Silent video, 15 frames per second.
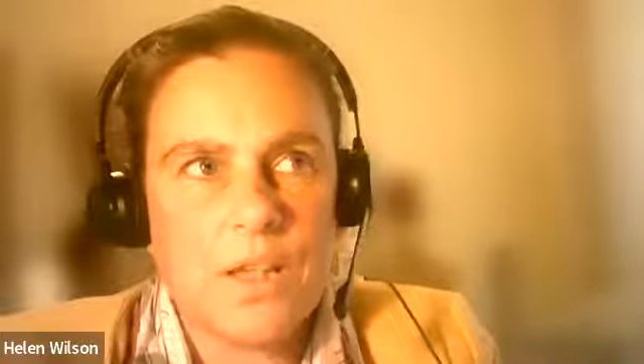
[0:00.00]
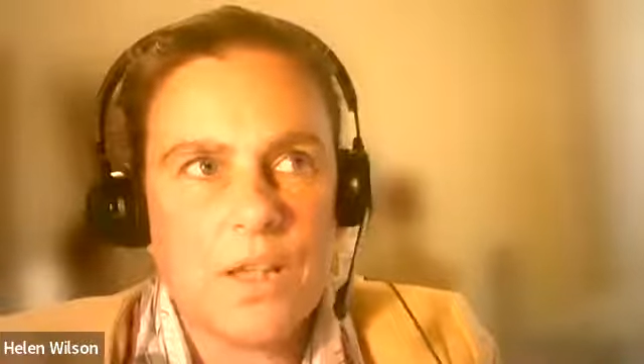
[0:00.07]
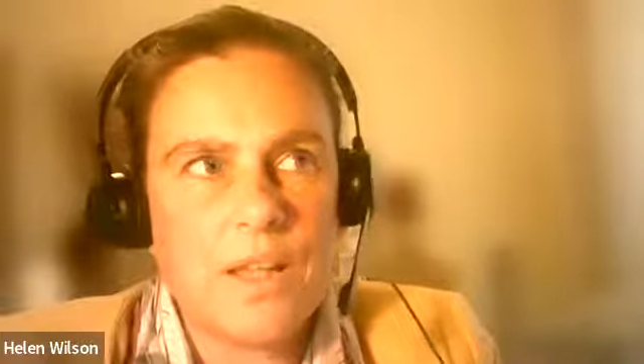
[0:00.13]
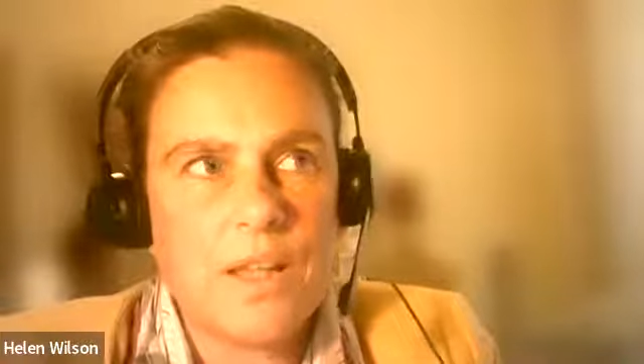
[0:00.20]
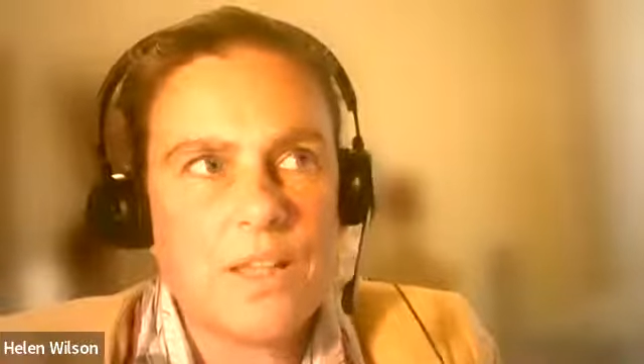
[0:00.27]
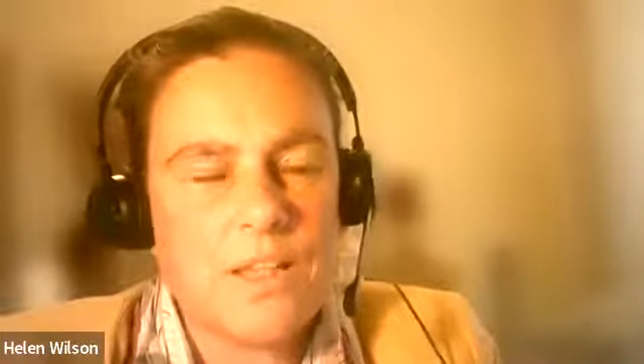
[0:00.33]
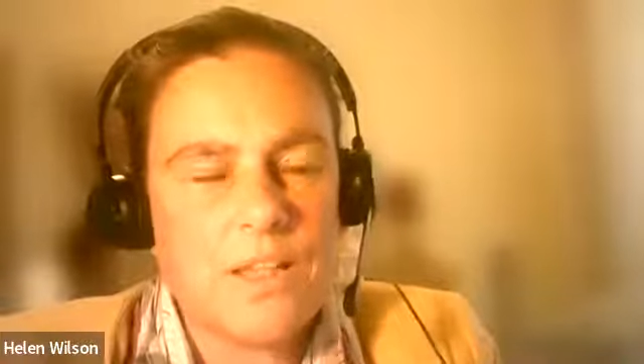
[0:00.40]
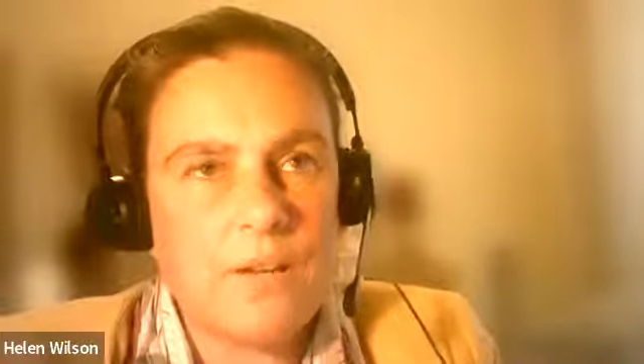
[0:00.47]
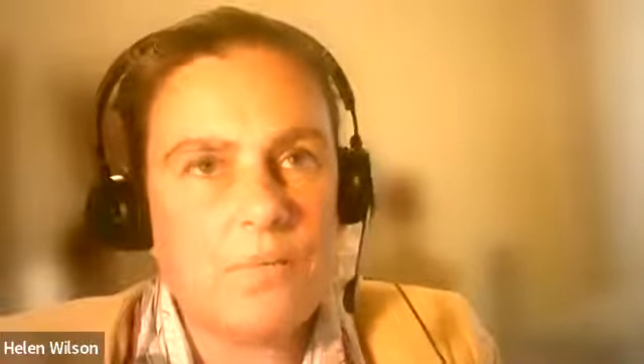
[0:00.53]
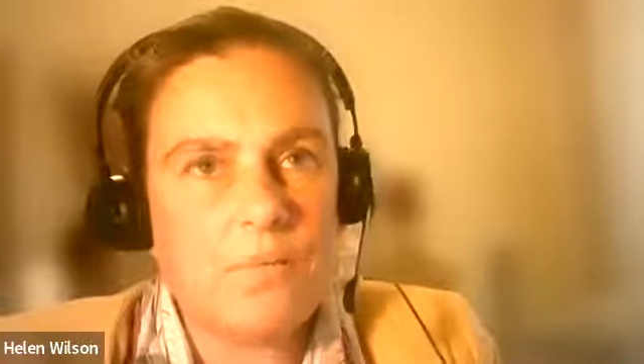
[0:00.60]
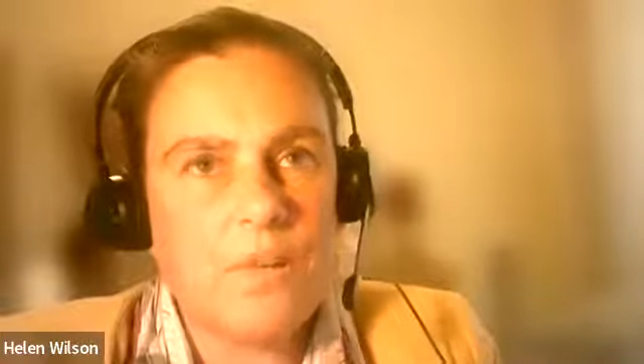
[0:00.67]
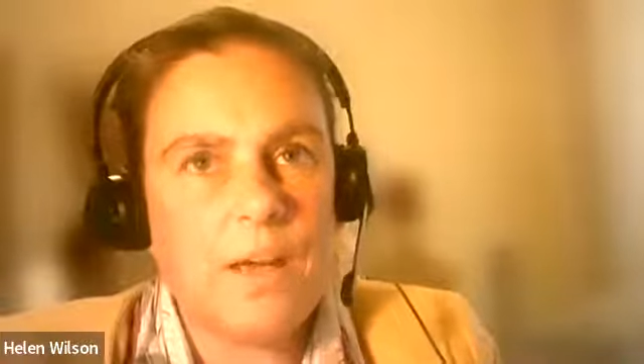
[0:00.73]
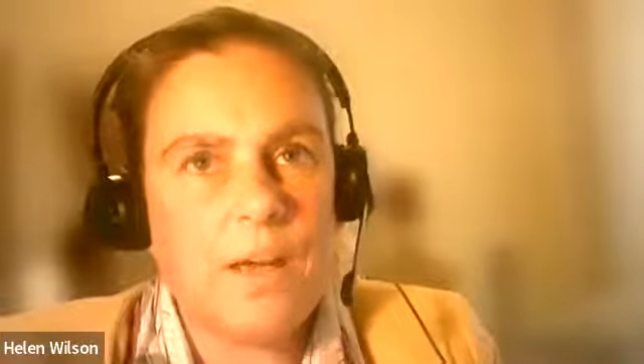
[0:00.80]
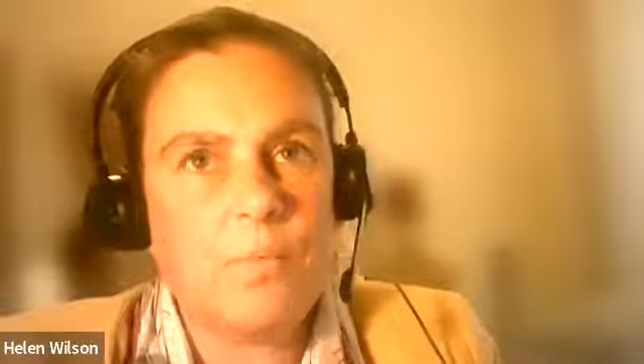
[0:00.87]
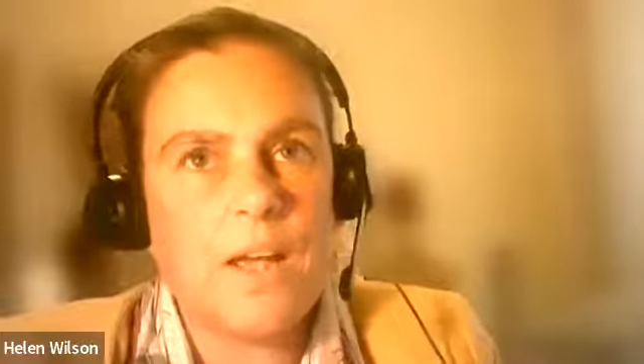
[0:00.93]
get it out
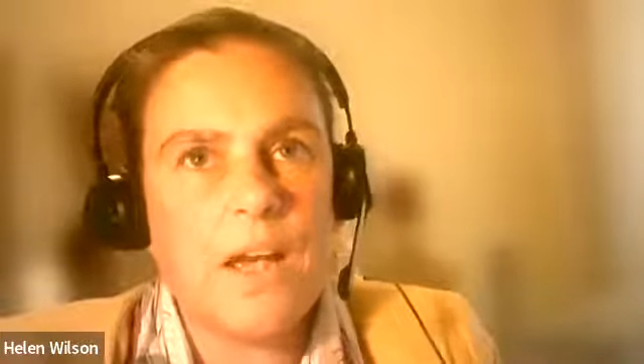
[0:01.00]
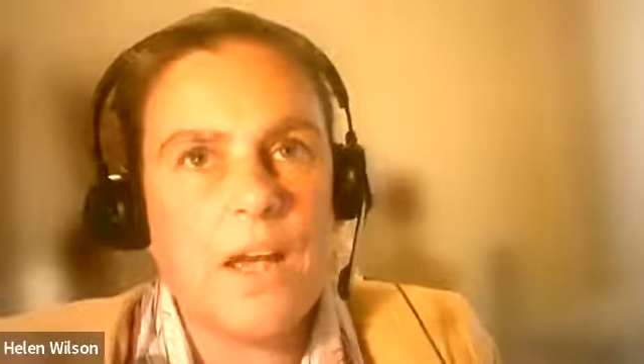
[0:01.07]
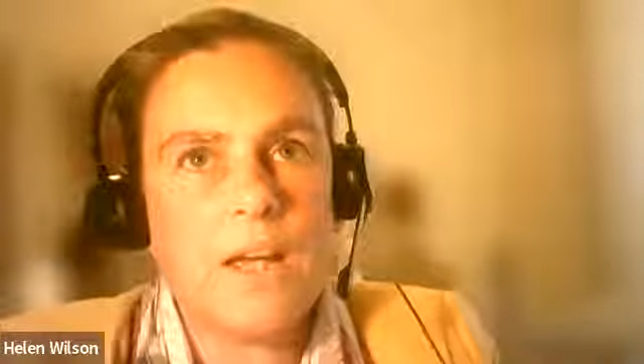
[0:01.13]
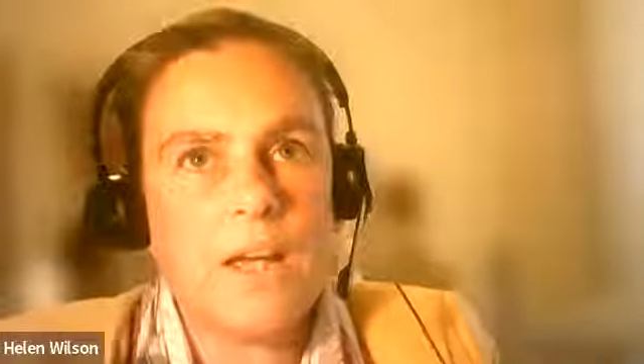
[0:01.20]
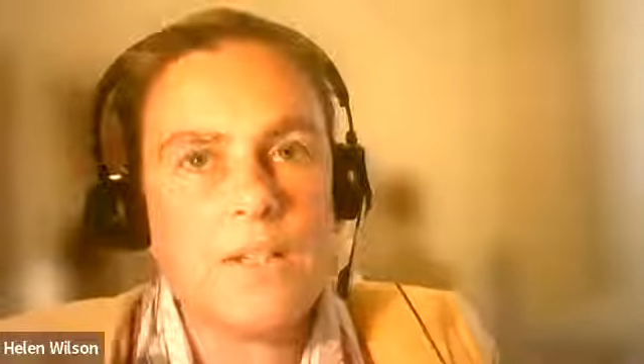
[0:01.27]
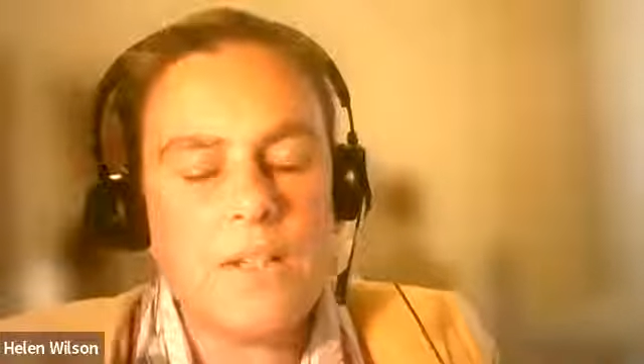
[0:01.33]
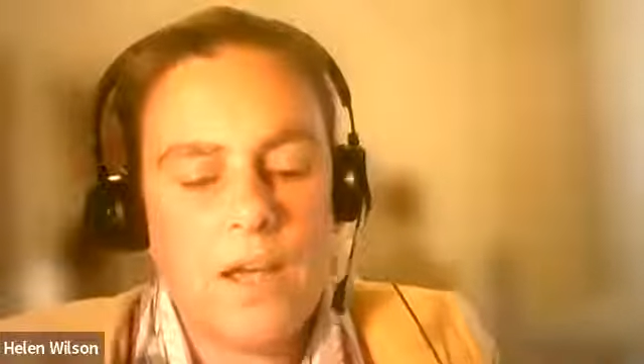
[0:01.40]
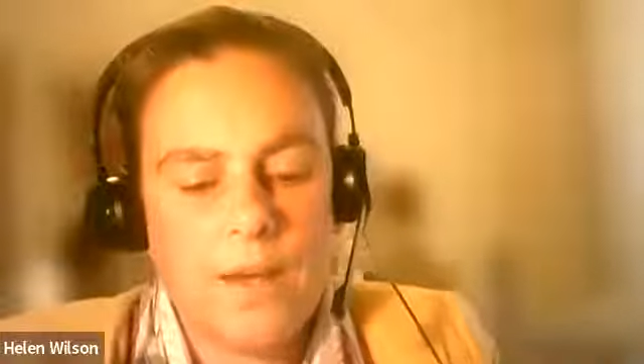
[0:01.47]
there. We had